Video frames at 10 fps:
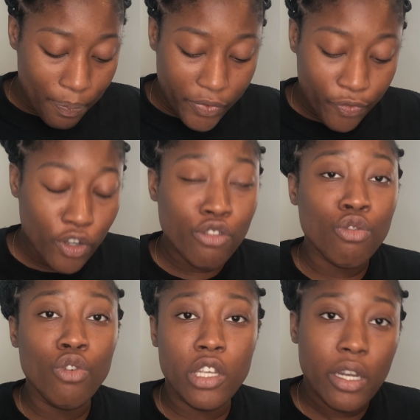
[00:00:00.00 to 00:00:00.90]
for
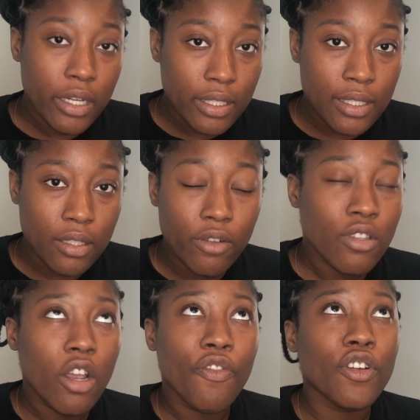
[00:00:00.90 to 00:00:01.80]
2 years,
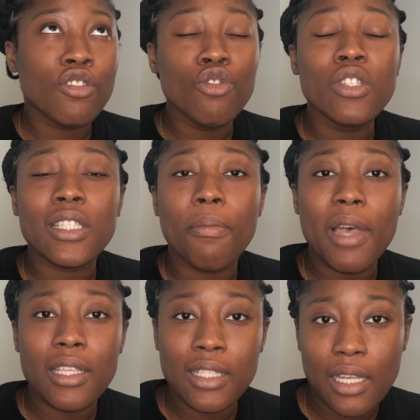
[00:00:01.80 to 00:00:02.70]
sorry, for 2
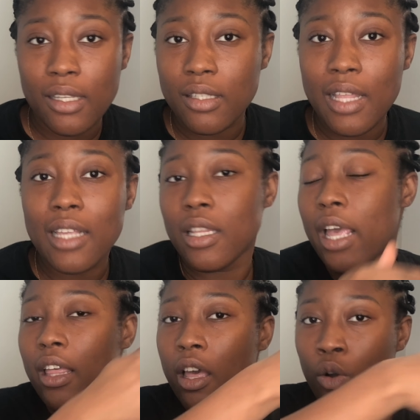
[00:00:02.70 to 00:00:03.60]
semesters. That's
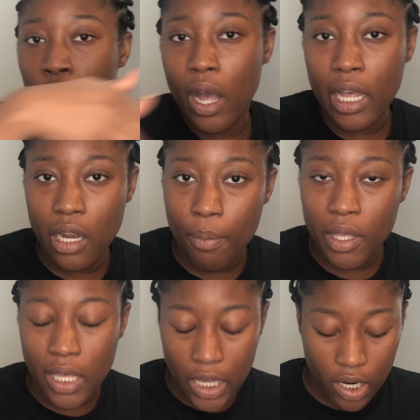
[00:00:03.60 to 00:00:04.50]
like a whole
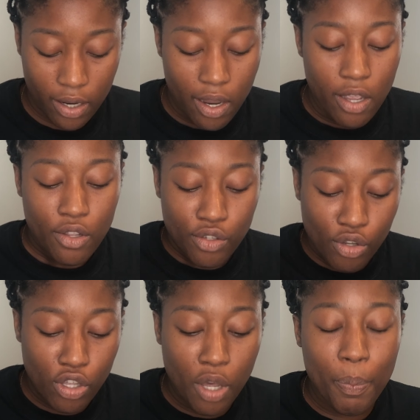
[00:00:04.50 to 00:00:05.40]
academic year. So
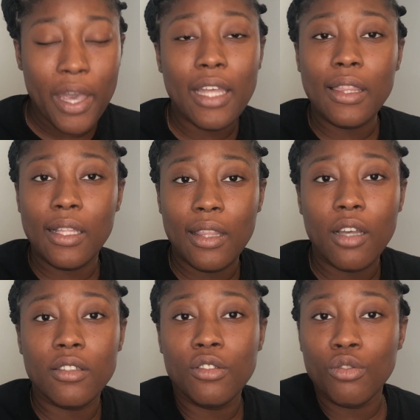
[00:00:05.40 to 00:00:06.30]
you're paying
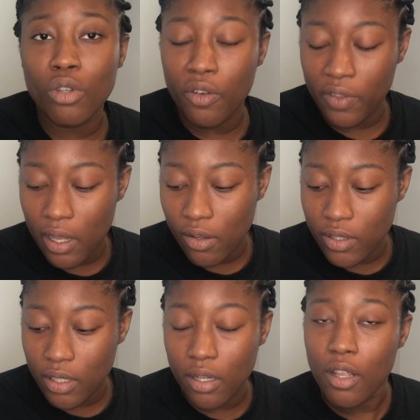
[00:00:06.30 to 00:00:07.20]
10,000 to
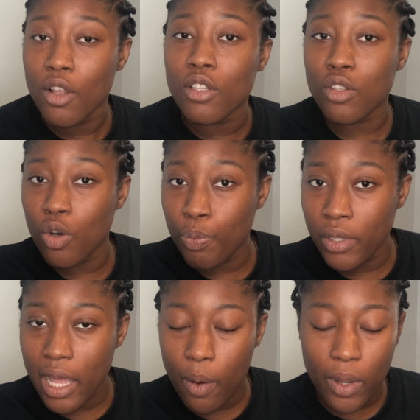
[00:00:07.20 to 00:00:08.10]
12,000. So put
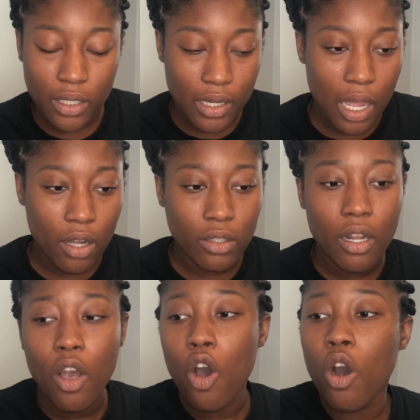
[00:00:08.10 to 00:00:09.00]
that one down
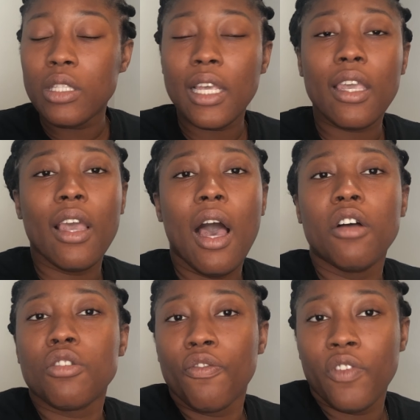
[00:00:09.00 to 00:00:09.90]
or take it
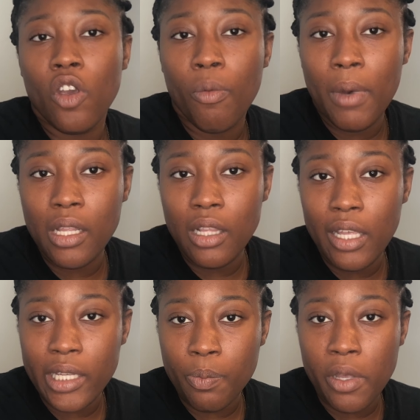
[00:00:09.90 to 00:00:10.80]
out of your monthly
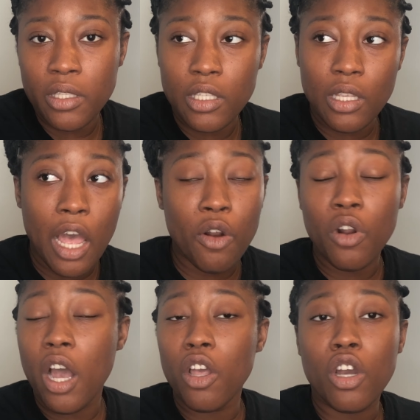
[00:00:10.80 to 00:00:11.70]
expenses. I don't know
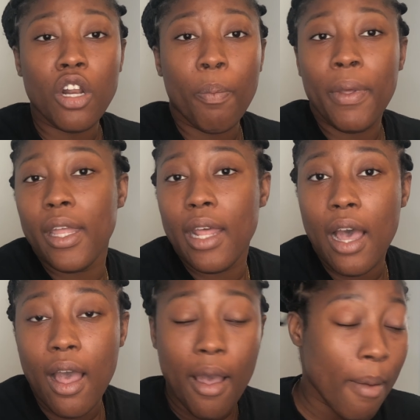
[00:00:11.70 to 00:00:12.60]
how you're going to pay
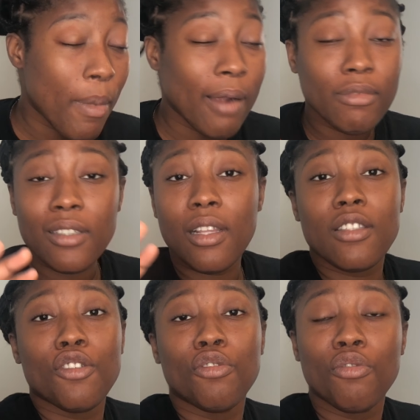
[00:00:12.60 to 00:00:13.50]
that, but I'm just
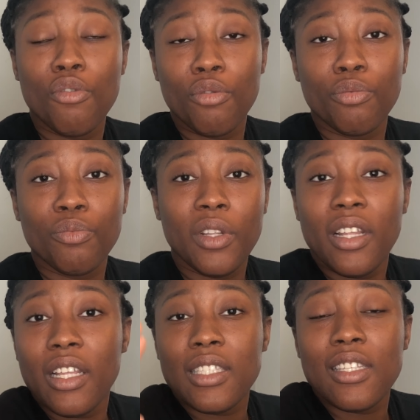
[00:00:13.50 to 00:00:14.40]
letting you know.
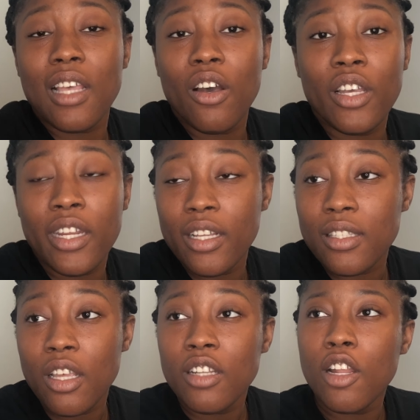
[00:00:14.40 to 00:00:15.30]
It is how it is.
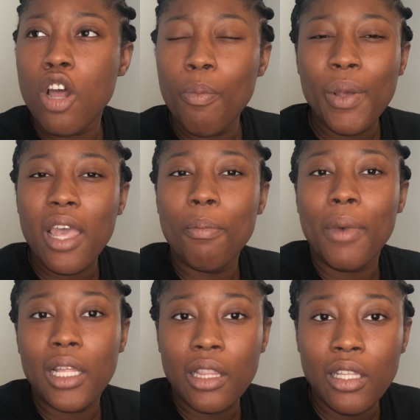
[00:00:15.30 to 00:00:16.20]
They don't pay
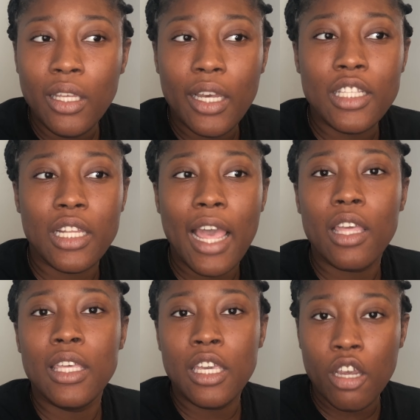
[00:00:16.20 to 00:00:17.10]
monthly, it's like
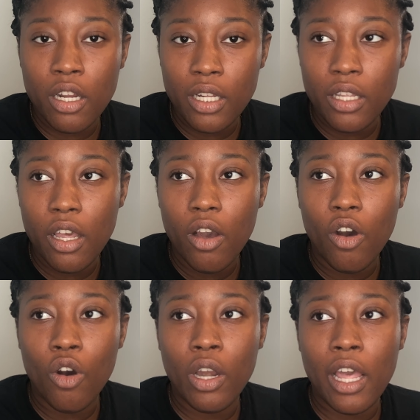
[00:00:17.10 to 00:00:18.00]
yearly
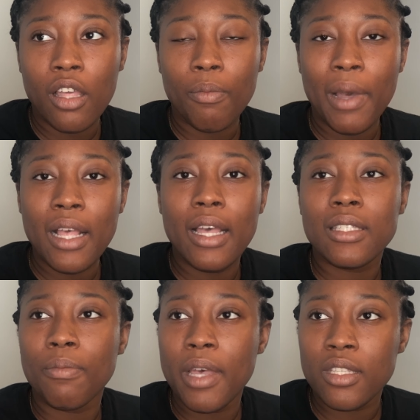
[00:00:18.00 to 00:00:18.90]
or like by a
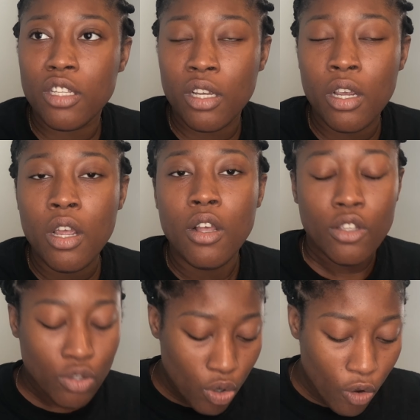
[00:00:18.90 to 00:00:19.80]
semester.
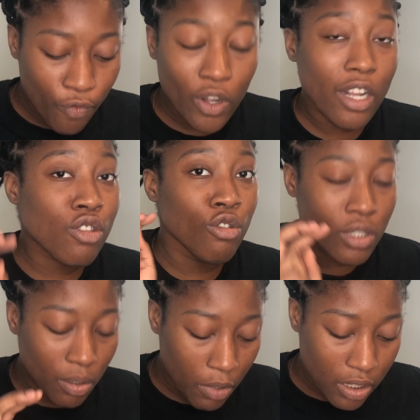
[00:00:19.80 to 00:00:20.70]
So for the 2
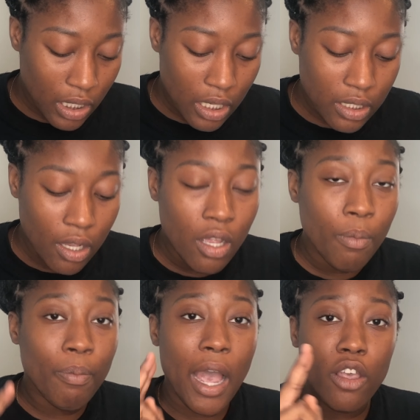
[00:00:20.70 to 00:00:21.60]
semesters
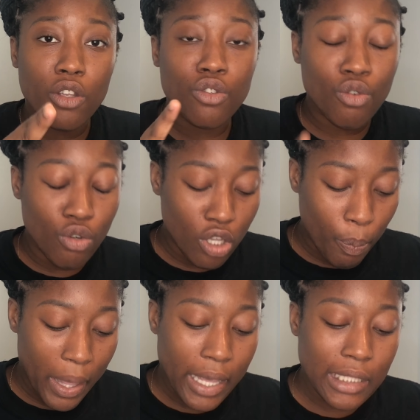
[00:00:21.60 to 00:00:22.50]
by your school, you're
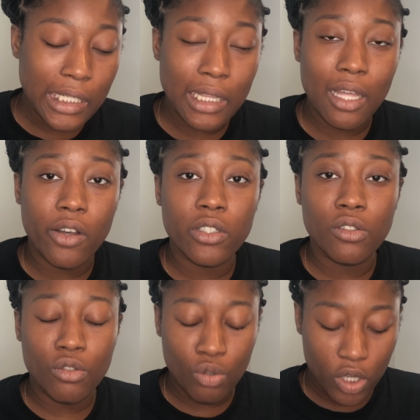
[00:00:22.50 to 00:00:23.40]
paying 10,000
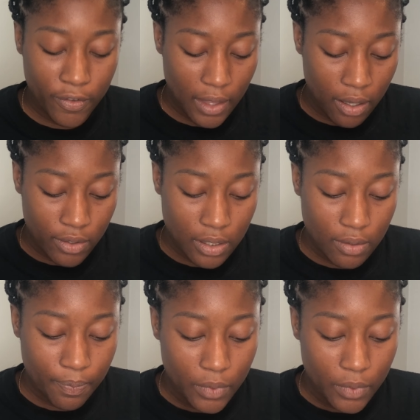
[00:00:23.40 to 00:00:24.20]
to 12,000.